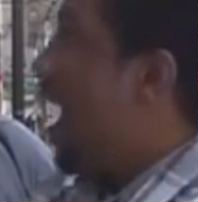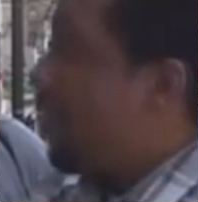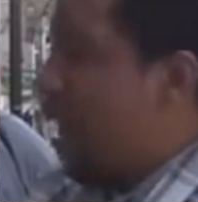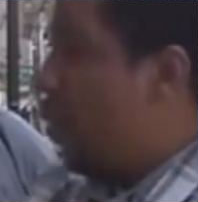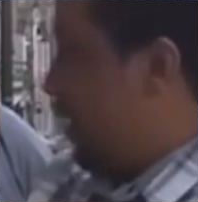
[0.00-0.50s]
I
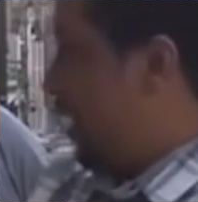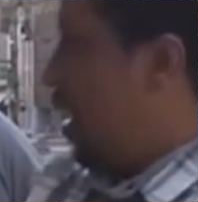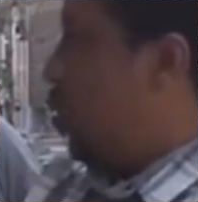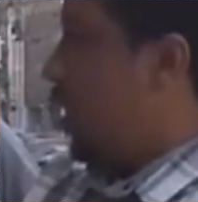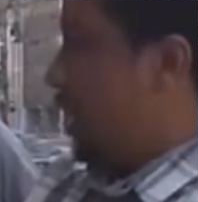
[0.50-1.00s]
forgot what
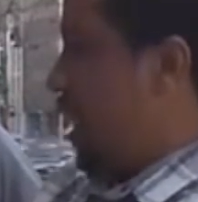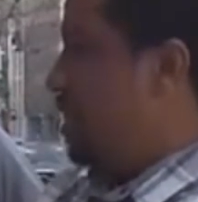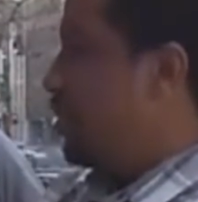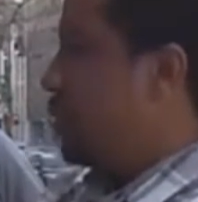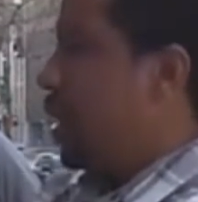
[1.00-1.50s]
city it was in
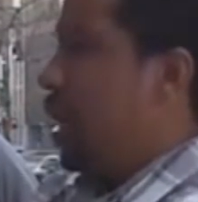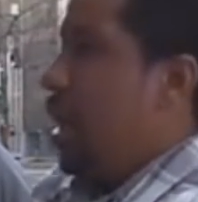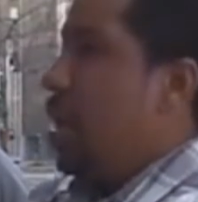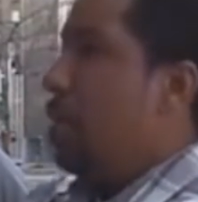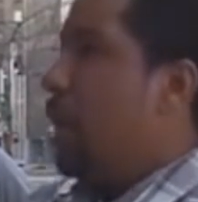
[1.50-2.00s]
Egypt,
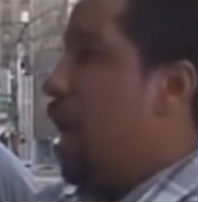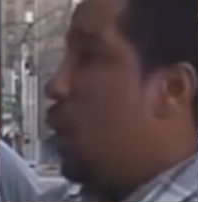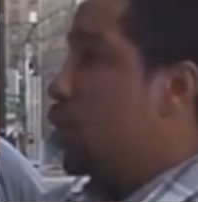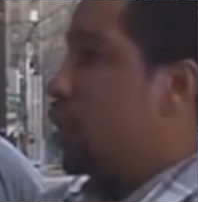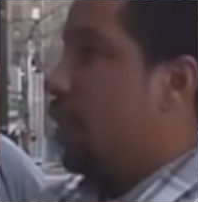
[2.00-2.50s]
but
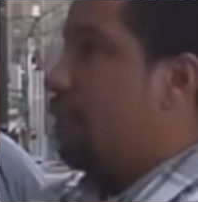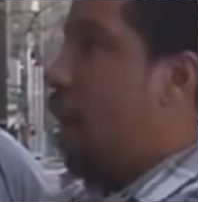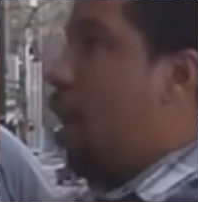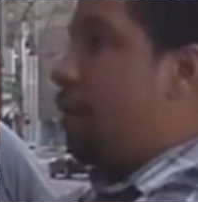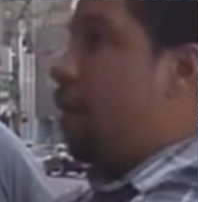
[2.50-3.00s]
it was
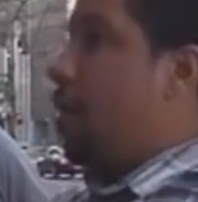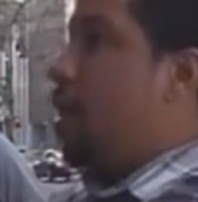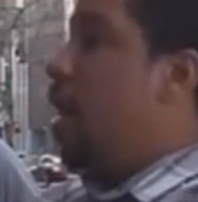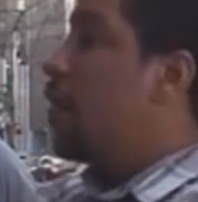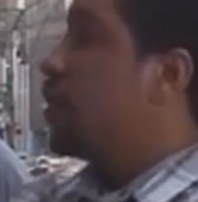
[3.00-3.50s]
far from
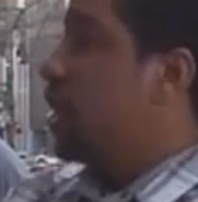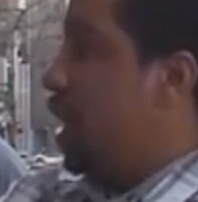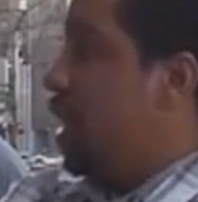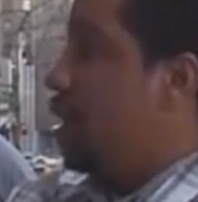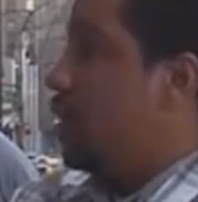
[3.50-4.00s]
another
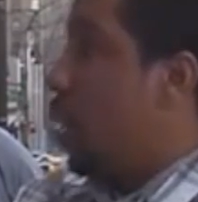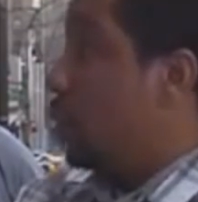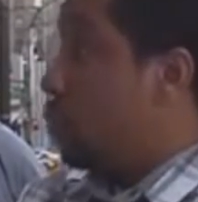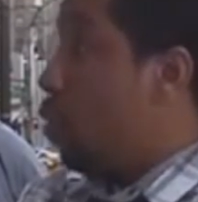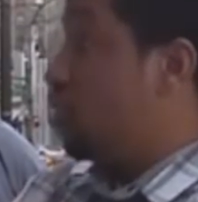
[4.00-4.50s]
city that
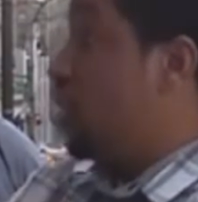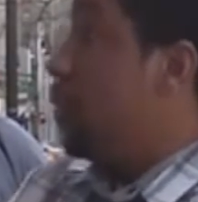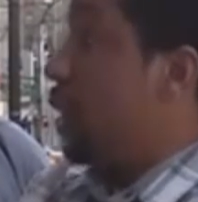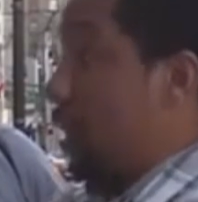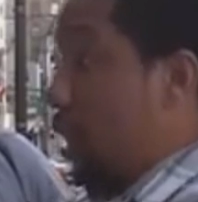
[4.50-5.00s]
was more
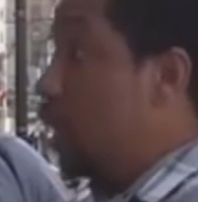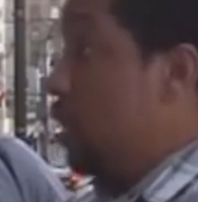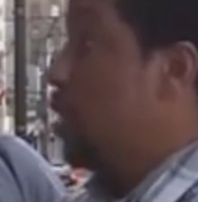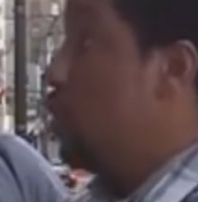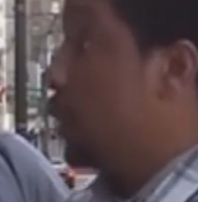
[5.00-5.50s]
cheaper, like the hood.
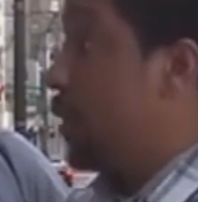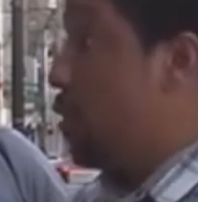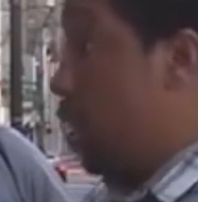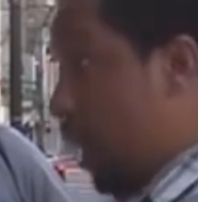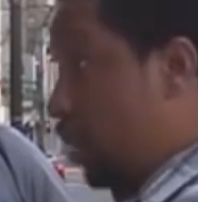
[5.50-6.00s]
You know what I'm saying?
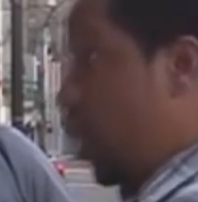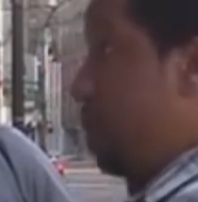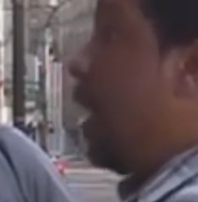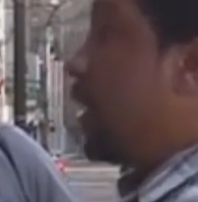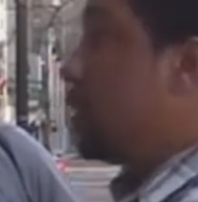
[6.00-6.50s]
Where you can get cheap
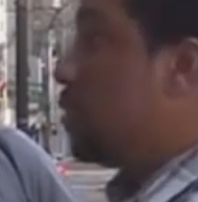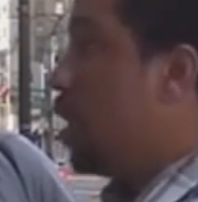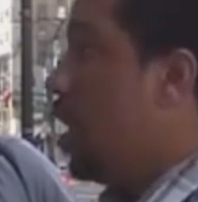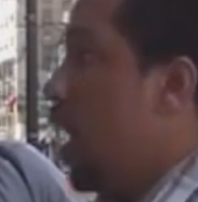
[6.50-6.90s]
prices.